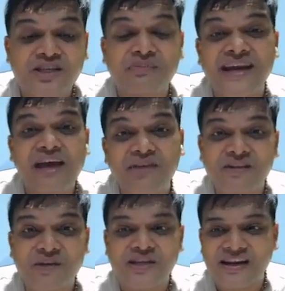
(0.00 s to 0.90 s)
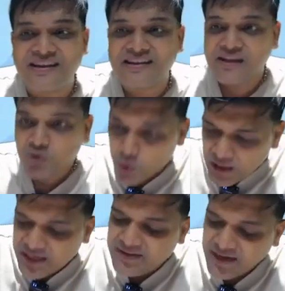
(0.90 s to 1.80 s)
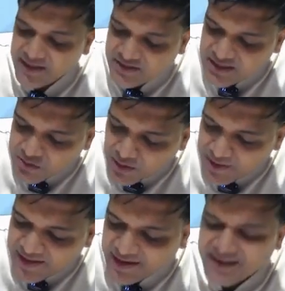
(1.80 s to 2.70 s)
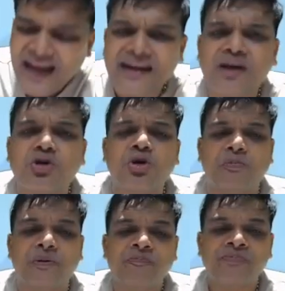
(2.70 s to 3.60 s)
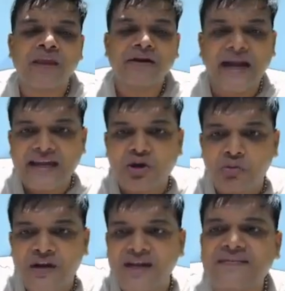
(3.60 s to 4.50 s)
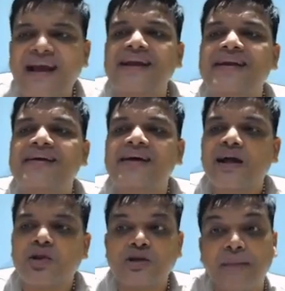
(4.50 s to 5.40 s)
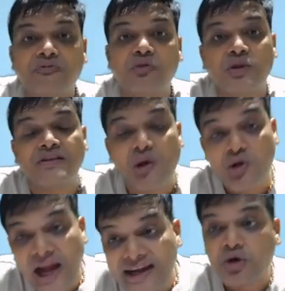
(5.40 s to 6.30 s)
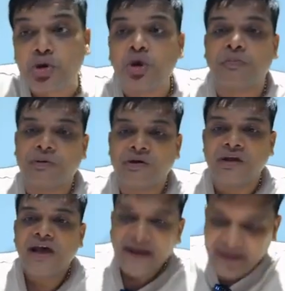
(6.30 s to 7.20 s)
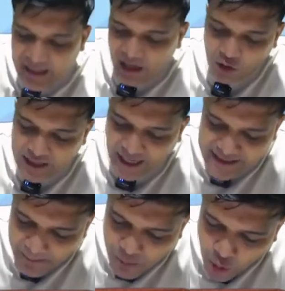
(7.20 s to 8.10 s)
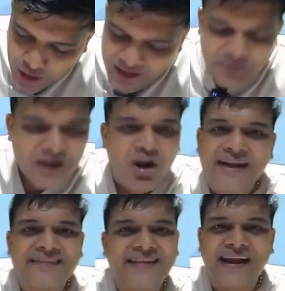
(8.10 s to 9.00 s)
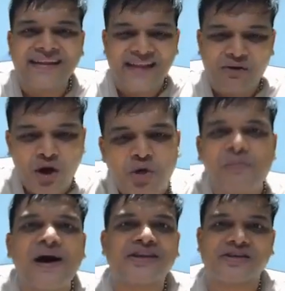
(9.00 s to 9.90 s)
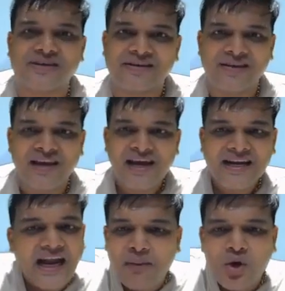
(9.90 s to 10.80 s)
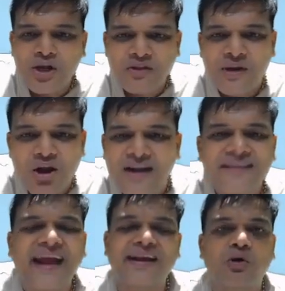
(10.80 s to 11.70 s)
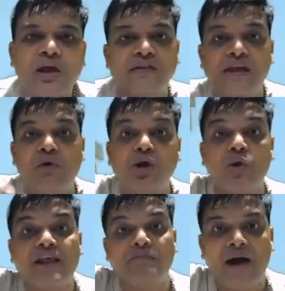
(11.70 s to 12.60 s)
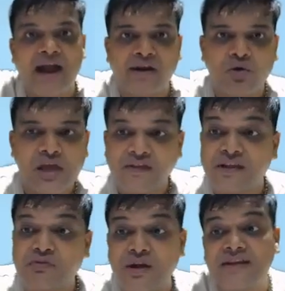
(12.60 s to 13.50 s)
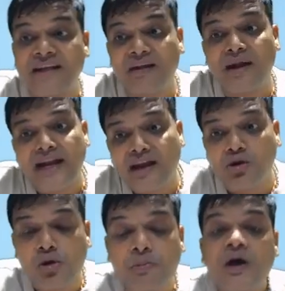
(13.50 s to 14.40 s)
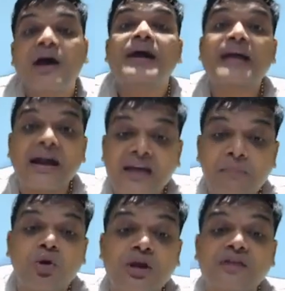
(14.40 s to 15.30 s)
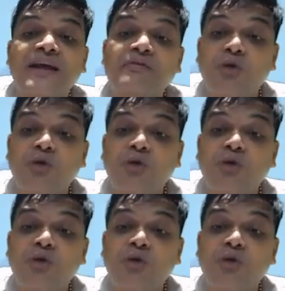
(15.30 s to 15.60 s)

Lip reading: diversification and other things. Who will decide this? This will be decided Tata Group. Tata Group will decide. So chapter 4th is about Tata Group. Now Tata Motors will not decide. They want to merge. Tata Motors will not decide. Okay, they want to expand. Okay, this will be decided by Tata Group. Tata Motors then what